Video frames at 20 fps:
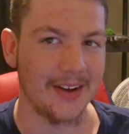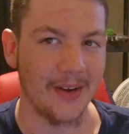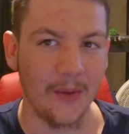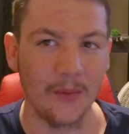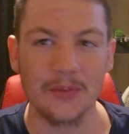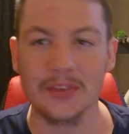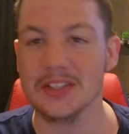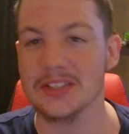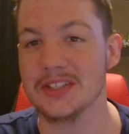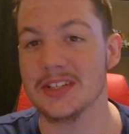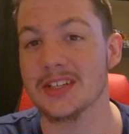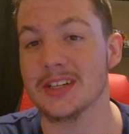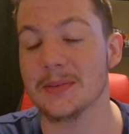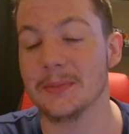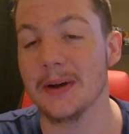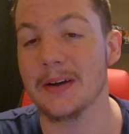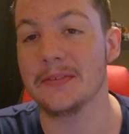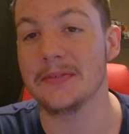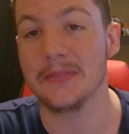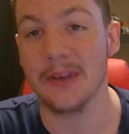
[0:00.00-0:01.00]
Only took
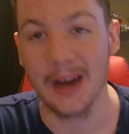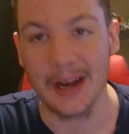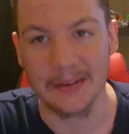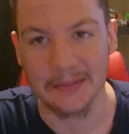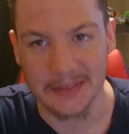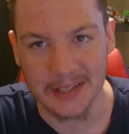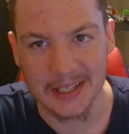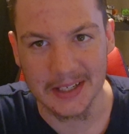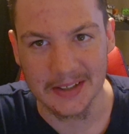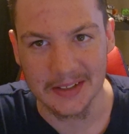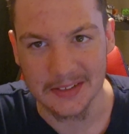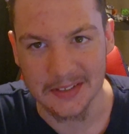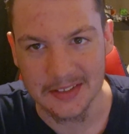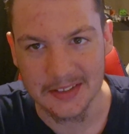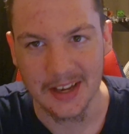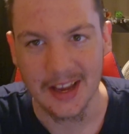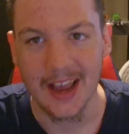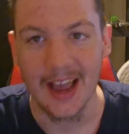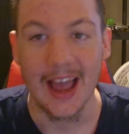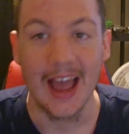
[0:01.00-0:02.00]
about 5
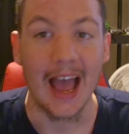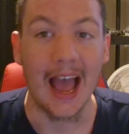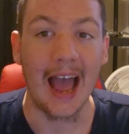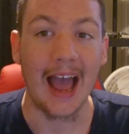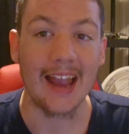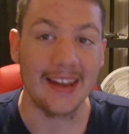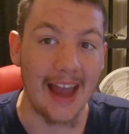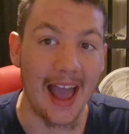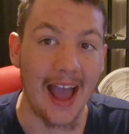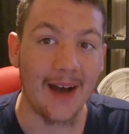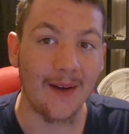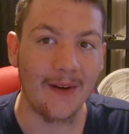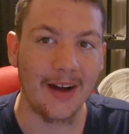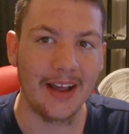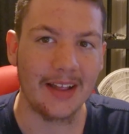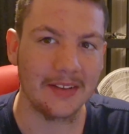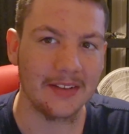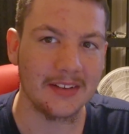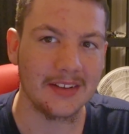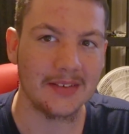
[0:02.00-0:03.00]
years, and now
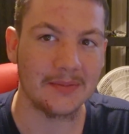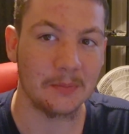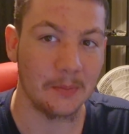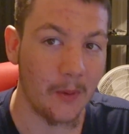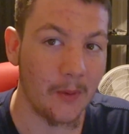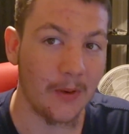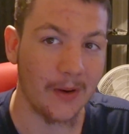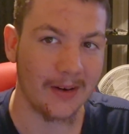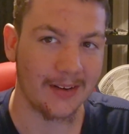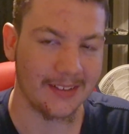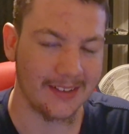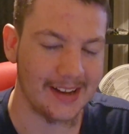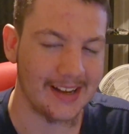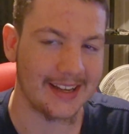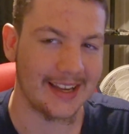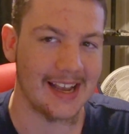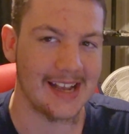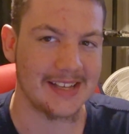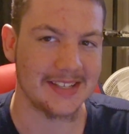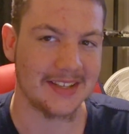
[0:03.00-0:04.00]
I look more
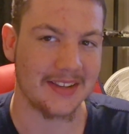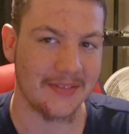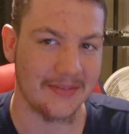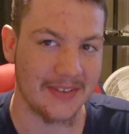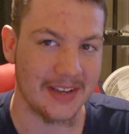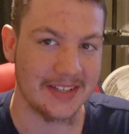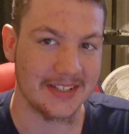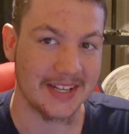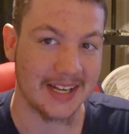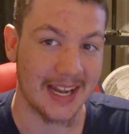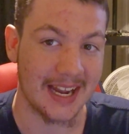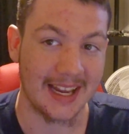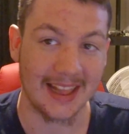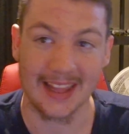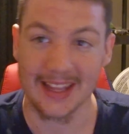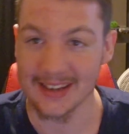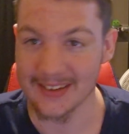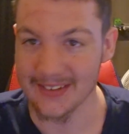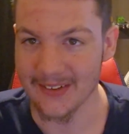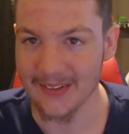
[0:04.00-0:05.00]
like a sophisticated
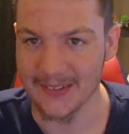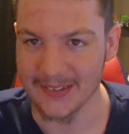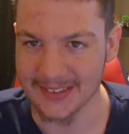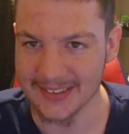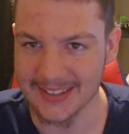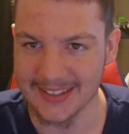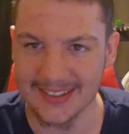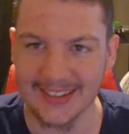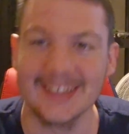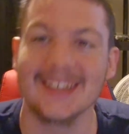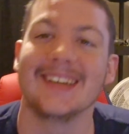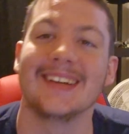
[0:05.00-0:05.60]
adult.